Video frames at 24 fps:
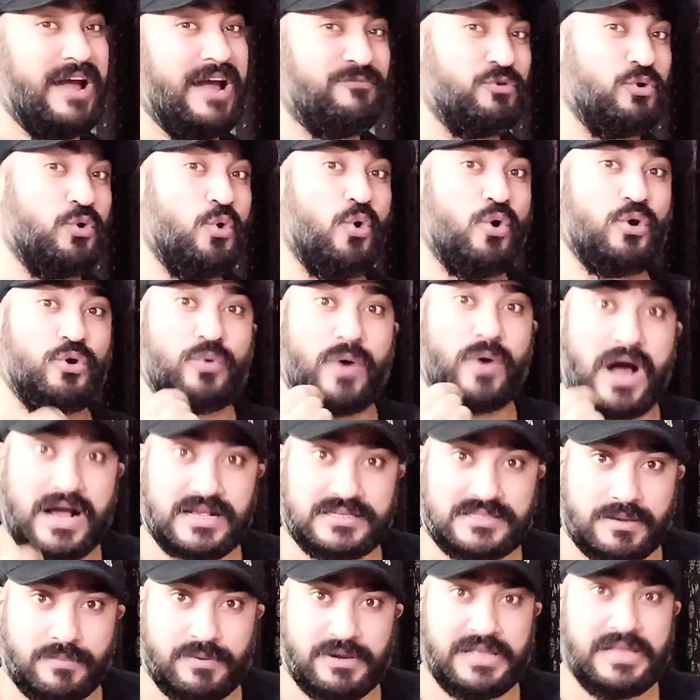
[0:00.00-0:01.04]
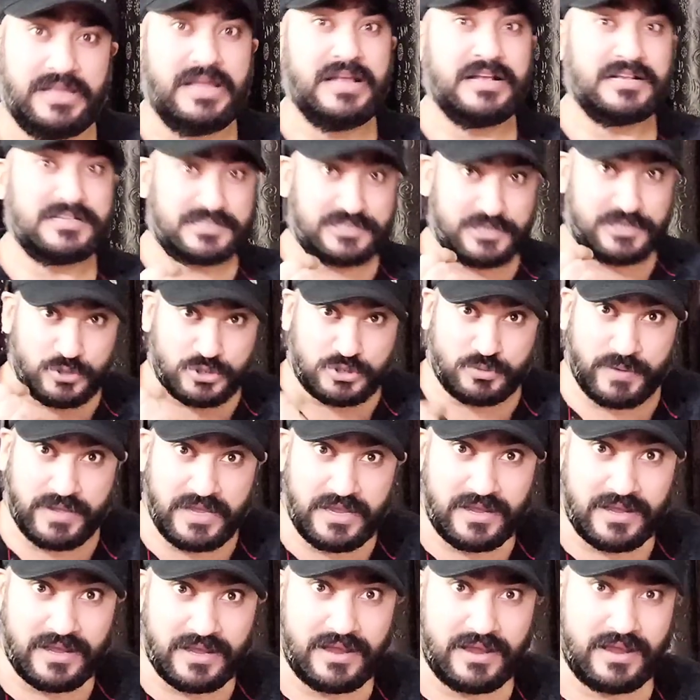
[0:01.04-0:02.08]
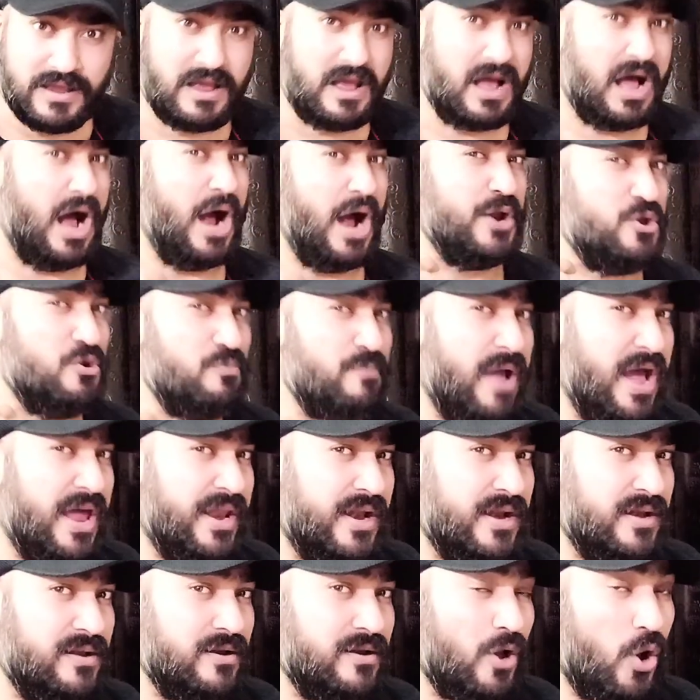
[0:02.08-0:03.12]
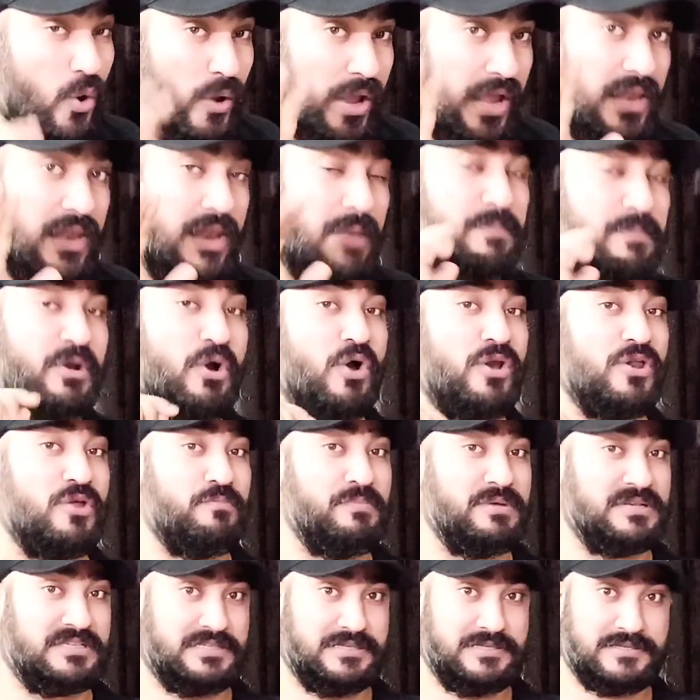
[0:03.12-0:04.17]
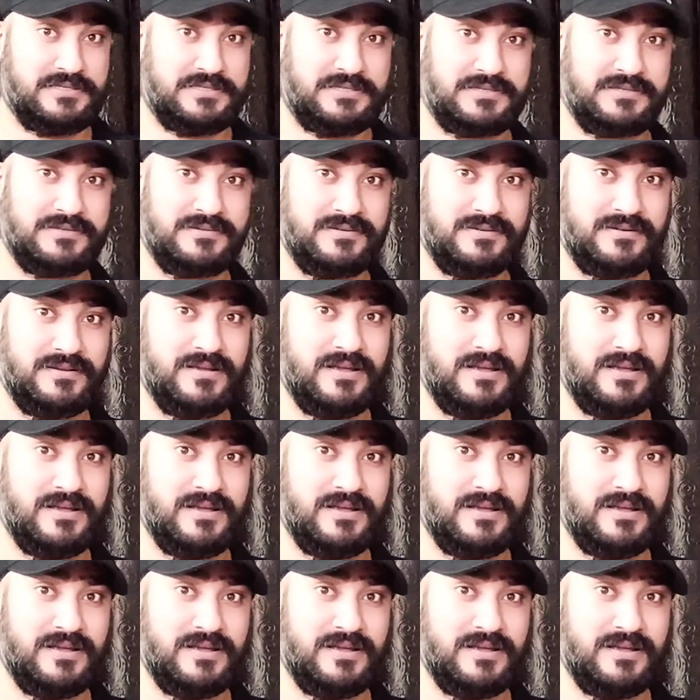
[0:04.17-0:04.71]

have to go to ask somebody, excuse me, are you married? Okay, let me call you Mrs.